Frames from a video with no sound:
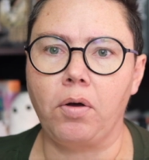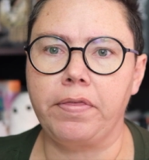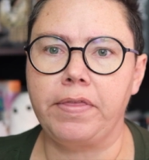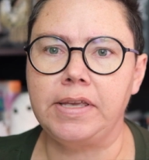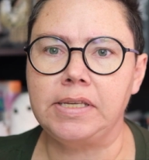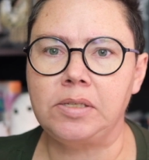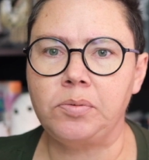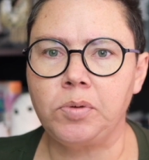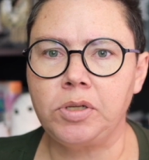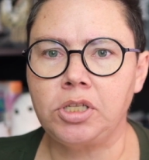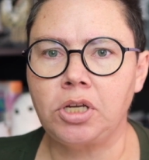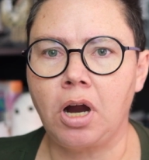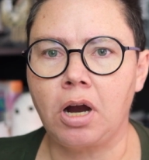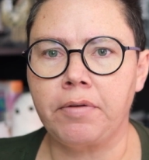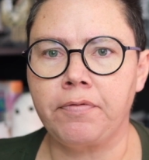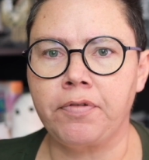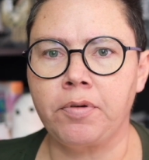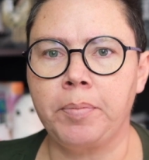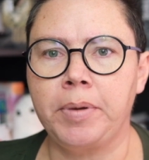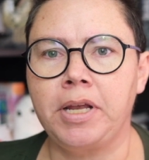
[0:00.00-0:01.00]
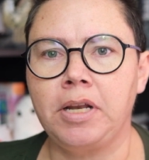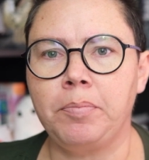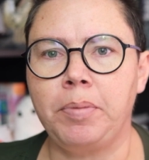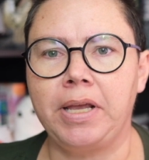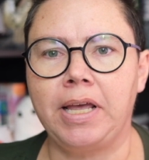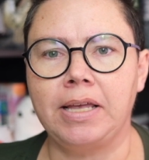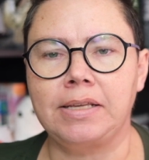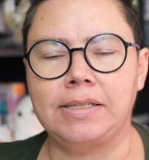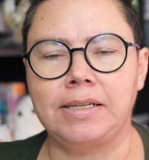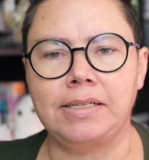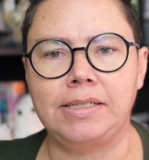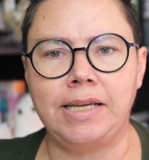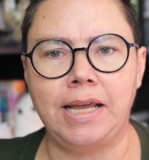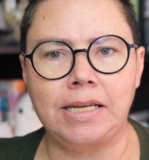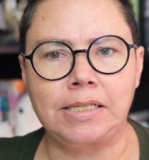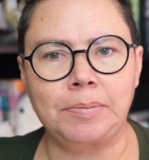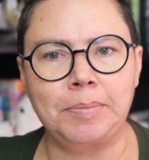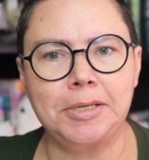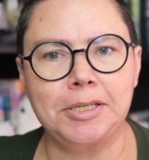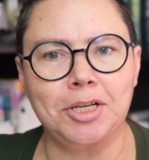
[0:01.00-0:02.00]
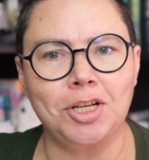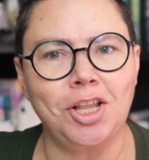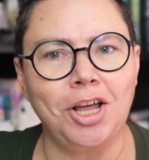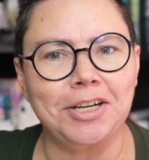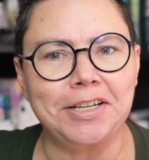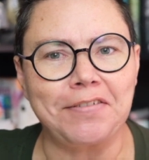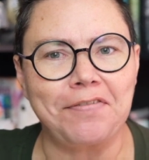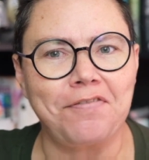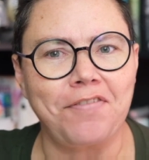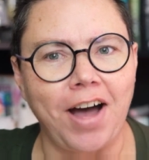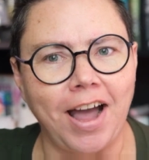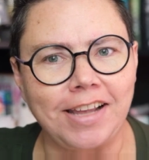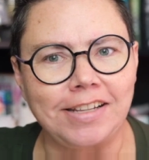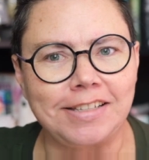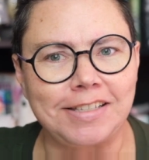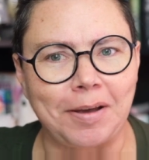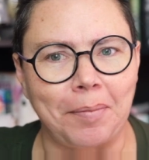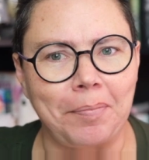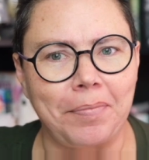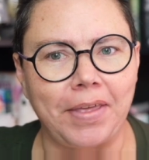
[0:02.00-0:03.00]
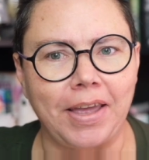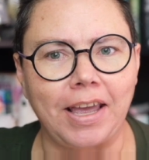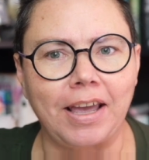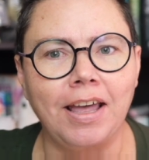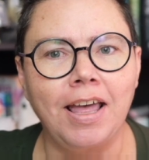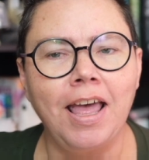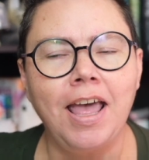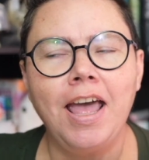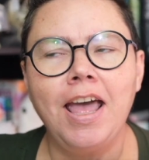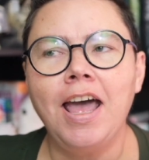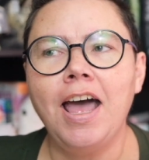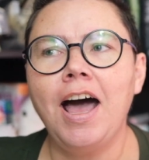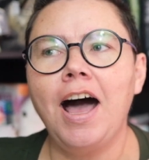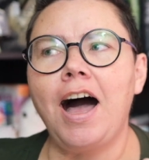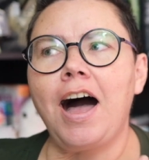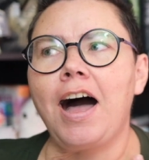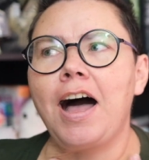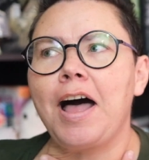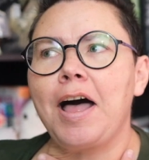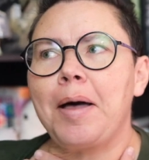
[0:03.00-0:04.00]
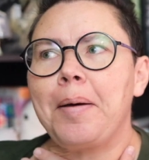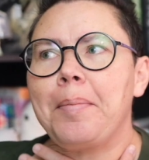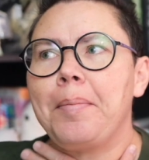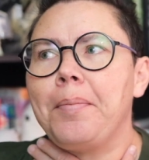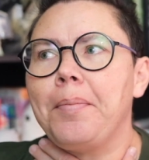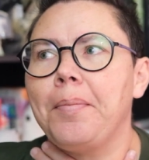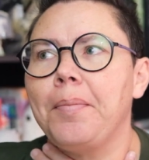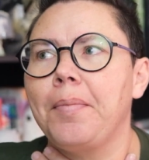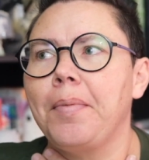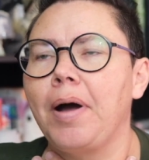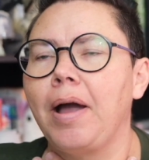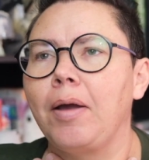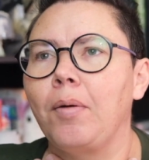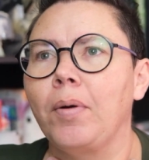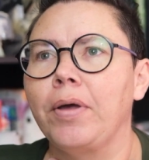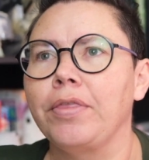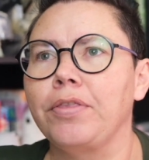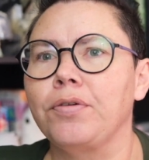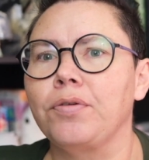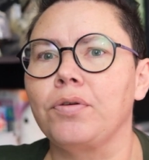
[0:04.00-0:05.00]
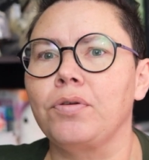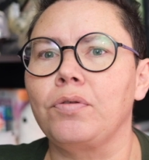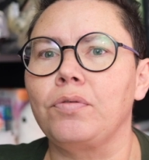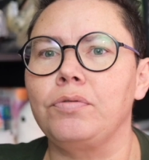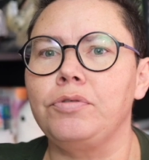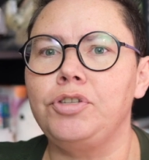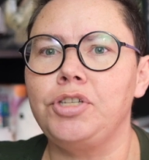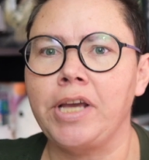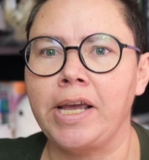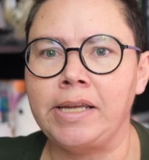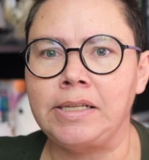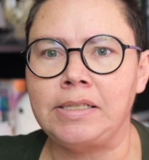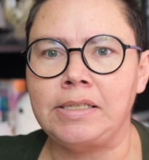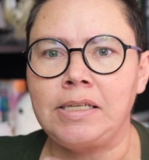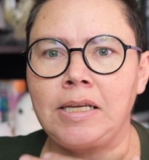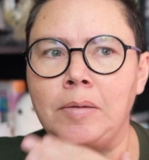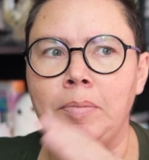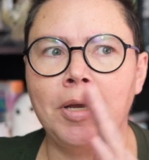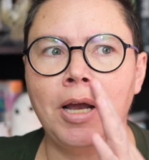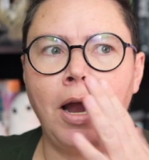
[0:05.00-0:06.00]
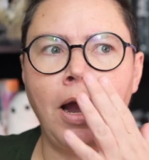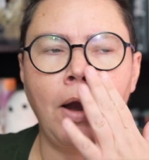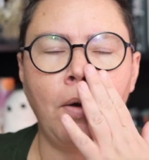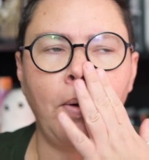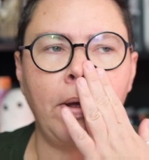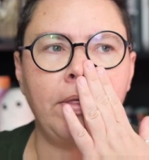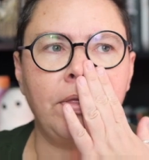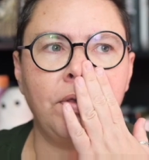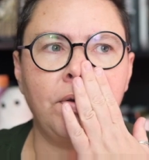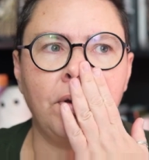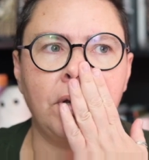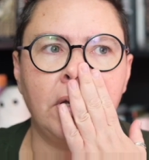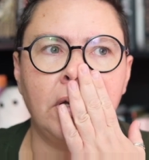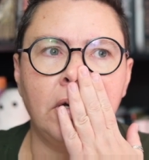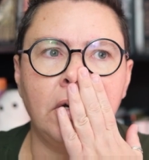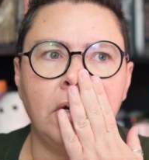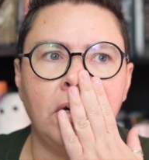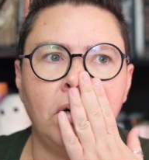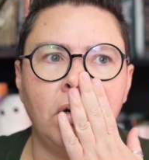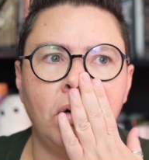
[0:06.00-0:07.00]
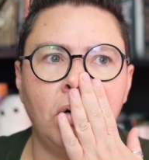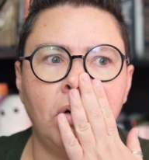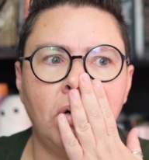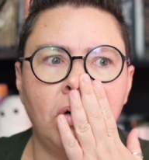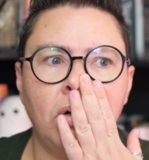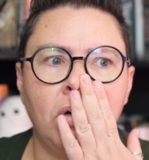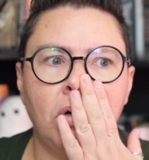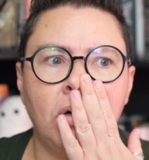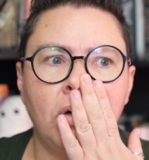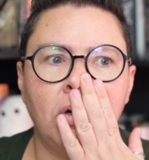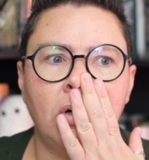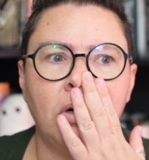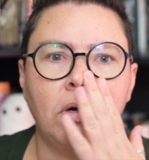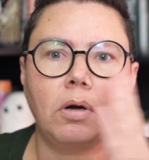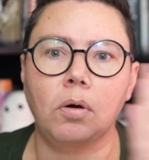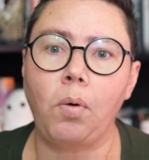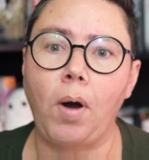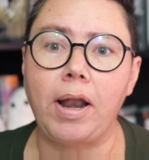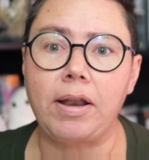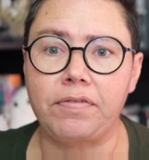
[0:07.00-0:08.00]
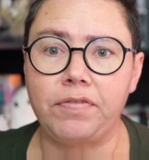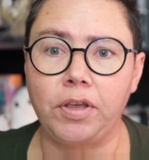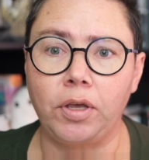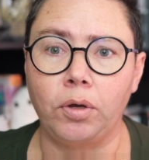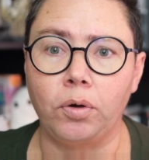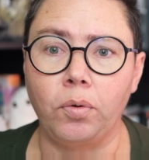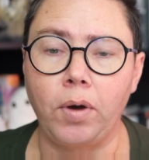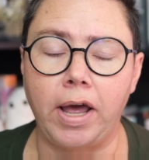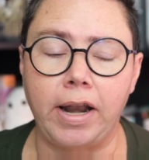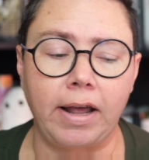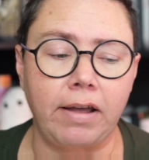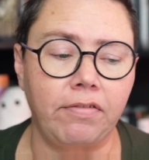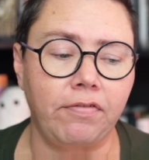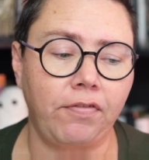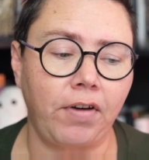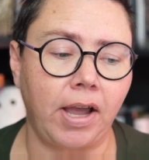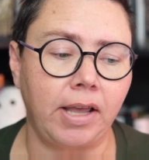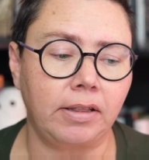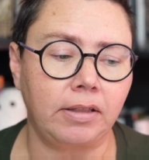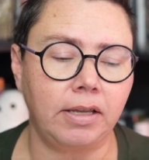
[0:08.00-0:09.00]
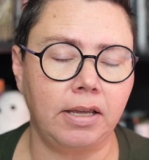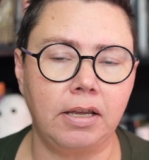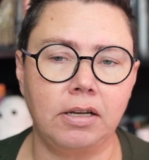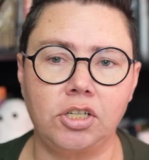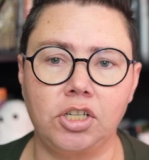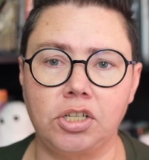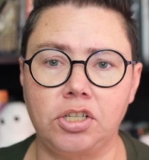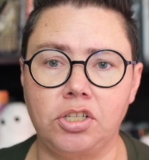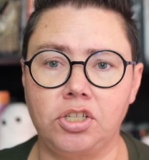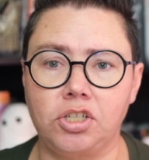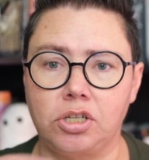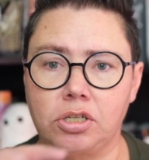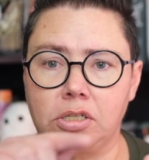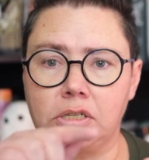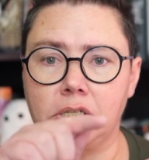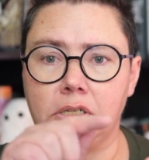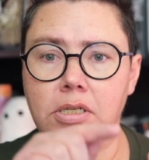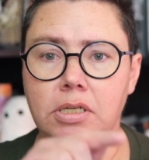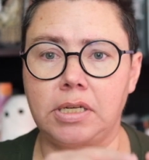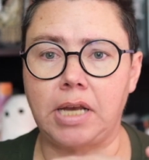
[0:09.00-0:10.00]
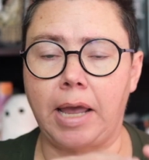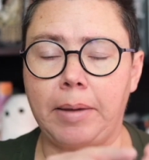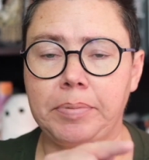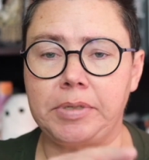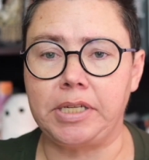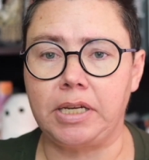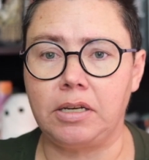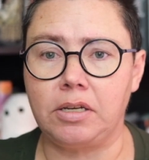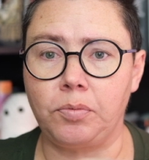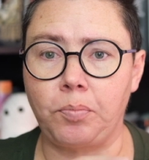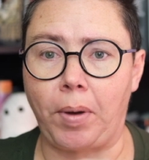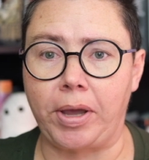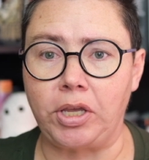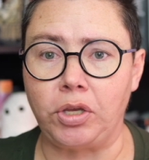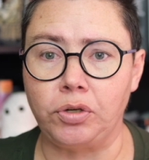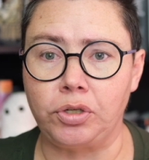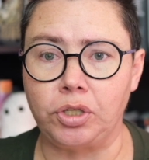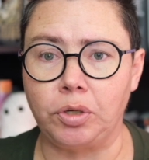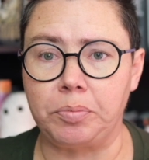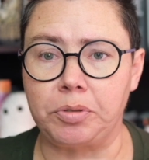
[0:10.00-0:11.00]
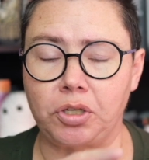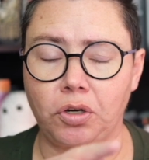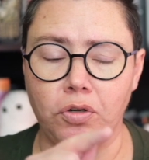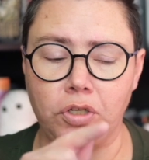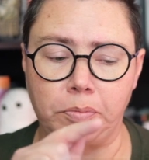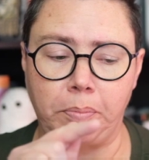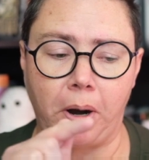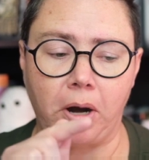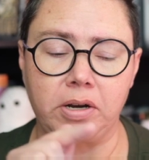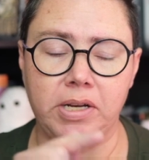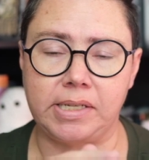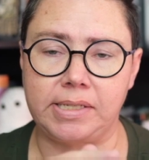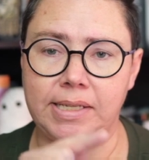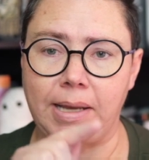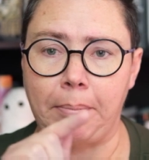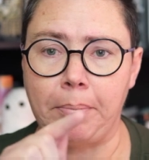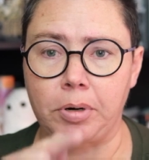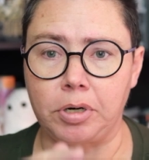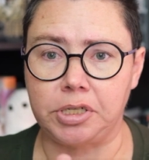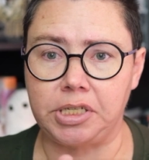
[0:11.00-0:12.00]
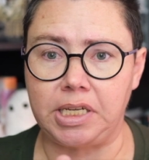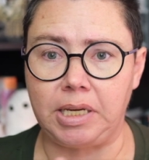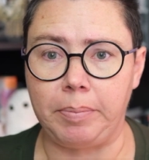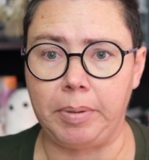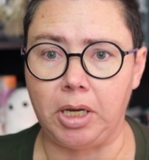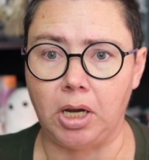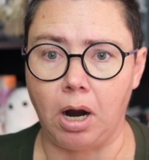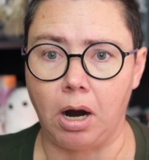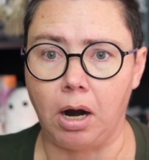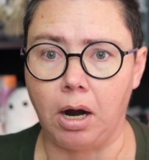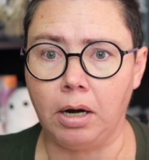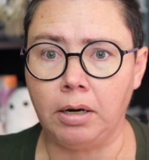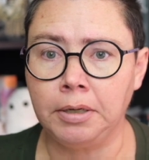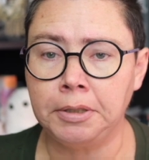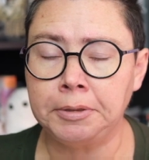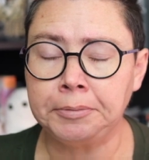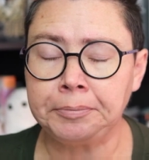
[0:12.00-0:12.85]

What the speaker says: this one's hard for me because it takes me so long to find something. I went through Jade's TBR, I went through quite a few, and I finally just typed in my YouTube search bar December TBR.